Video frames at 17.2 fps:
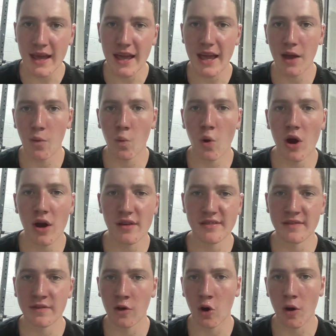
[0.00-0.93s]
it
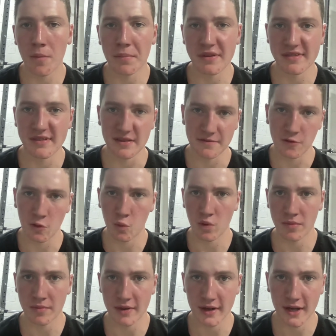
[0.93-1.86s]
works in the opposite for
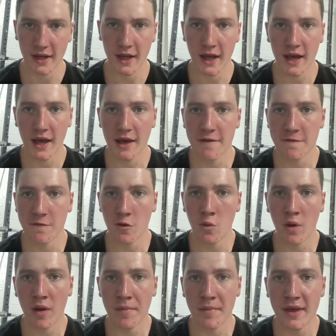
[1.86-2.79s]
women. For
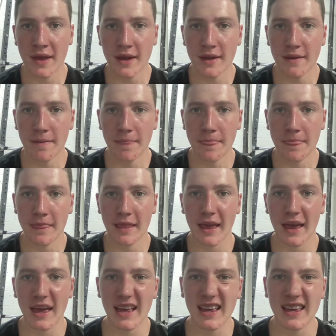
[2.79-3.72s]
women,
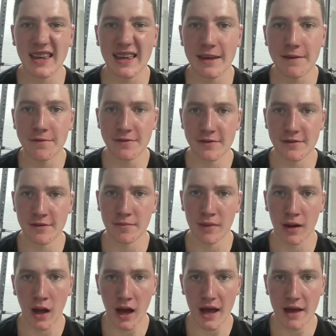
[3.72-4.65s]
it gives them
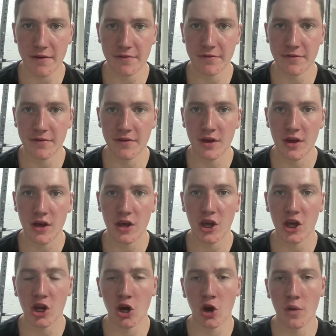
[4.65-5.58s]
life.
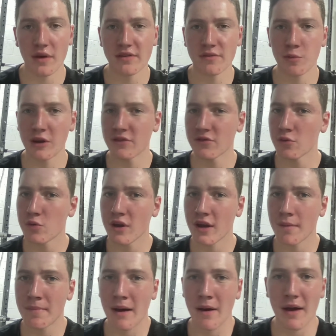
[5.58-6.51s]
You know, it's, we're talking
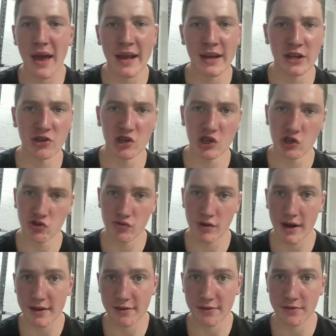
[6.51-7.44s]
about energy
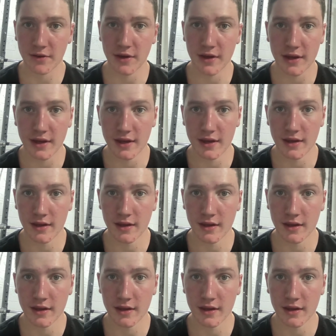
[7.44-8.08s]
transfer here